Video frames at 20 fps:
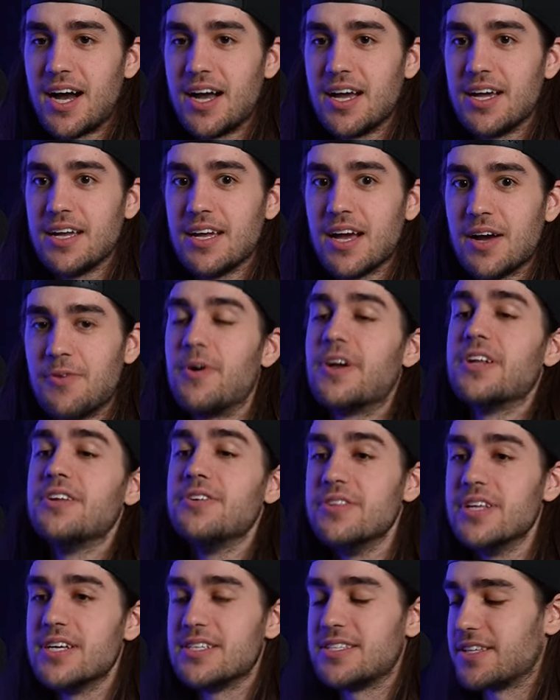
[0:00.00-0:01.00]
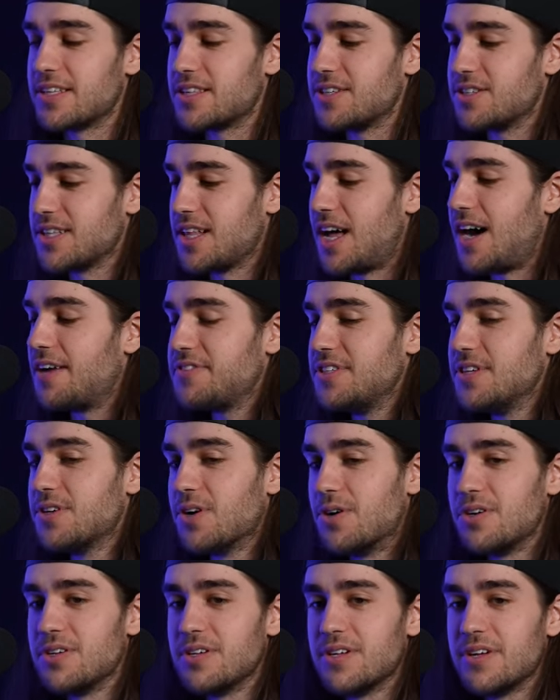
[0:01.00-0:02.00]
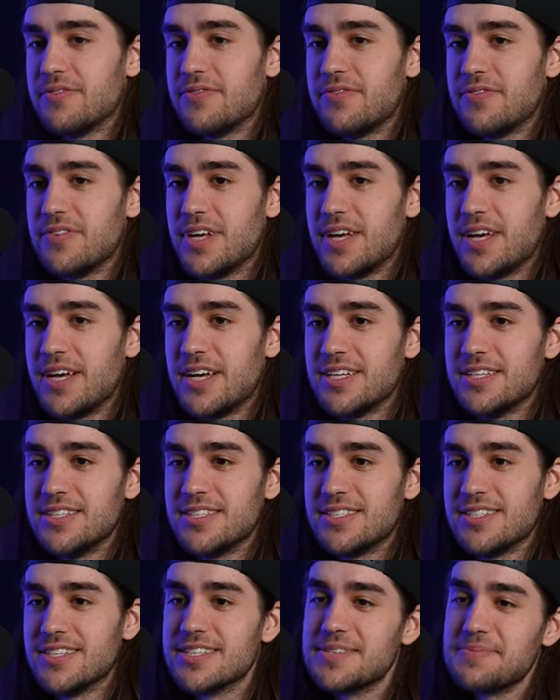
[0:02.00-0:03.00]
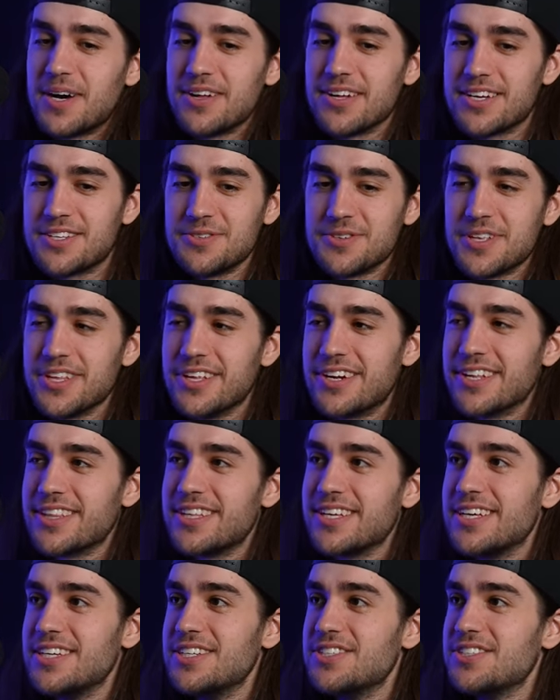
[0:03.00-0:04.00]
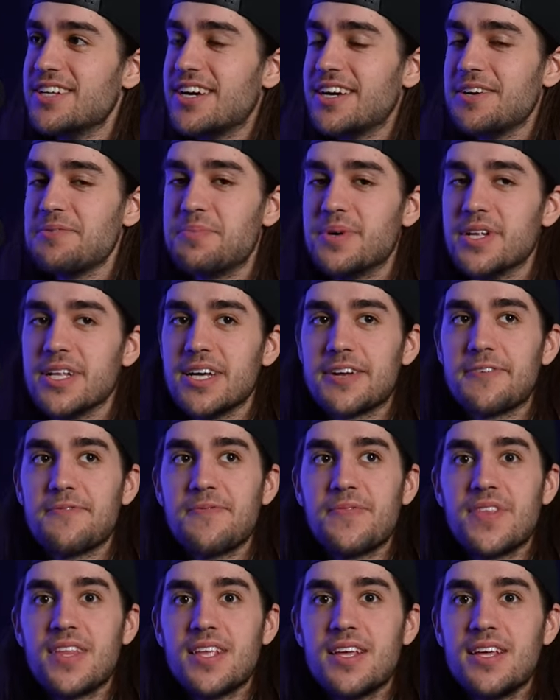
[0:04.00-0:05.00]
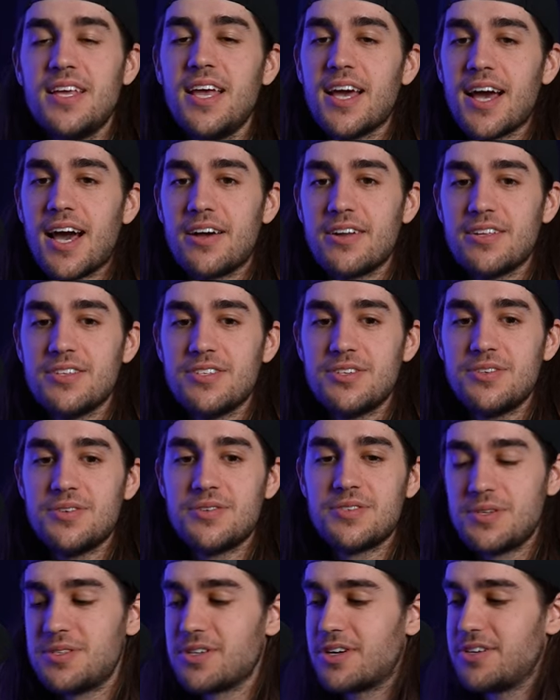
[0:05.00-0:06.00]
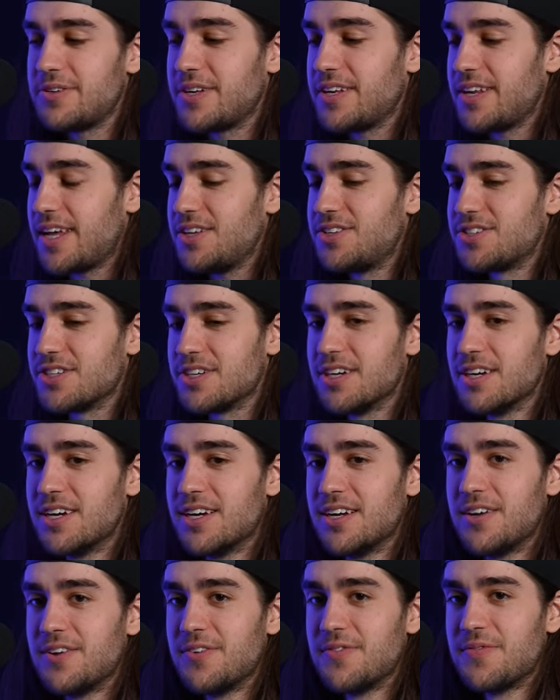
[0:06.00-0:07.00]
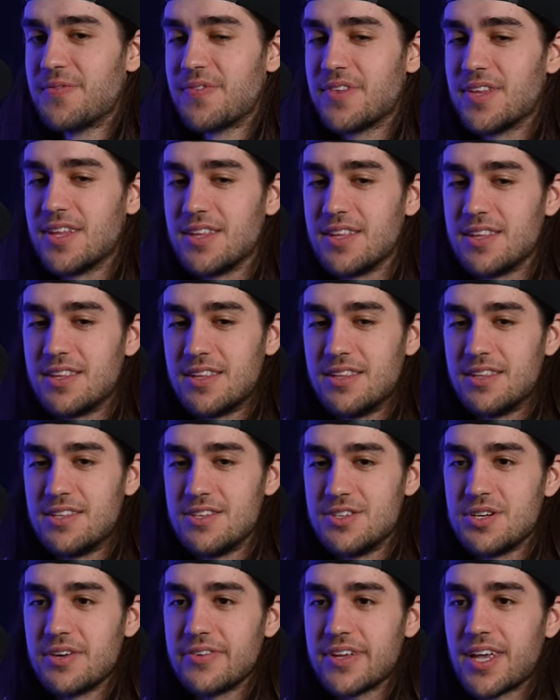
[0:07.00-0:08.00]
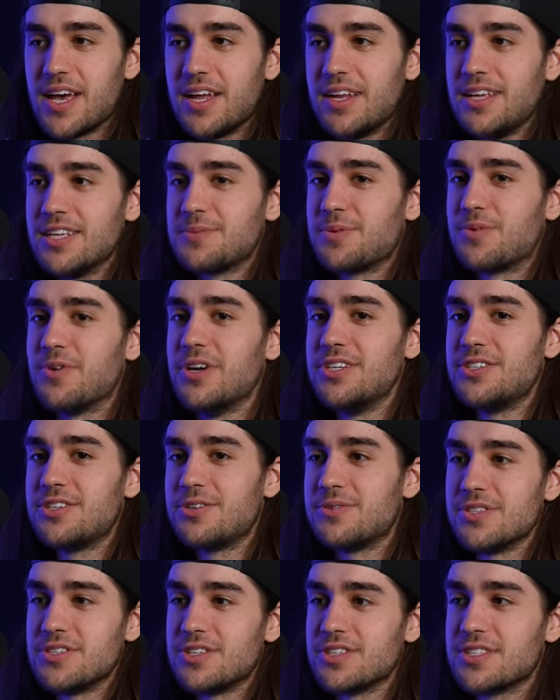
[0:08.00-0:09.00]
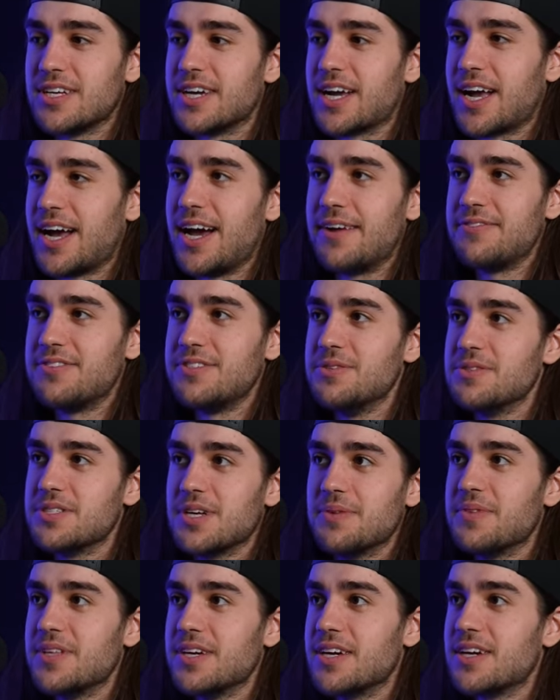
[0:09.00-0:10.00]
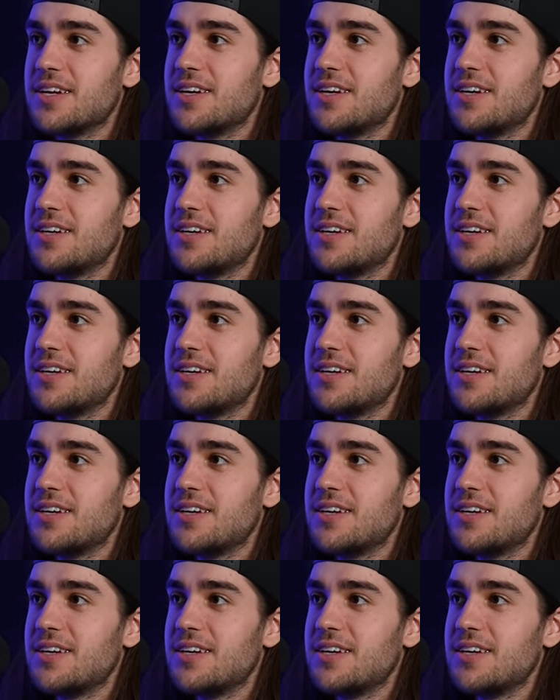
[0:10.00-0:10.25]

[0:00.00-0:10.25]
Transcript: I I want to do this like this lofty goal of and it's about like doing a little thing each day. But like, yeah, how did you? So you started doing nature. Did you have like any inspiration, or was it just like I have to do something?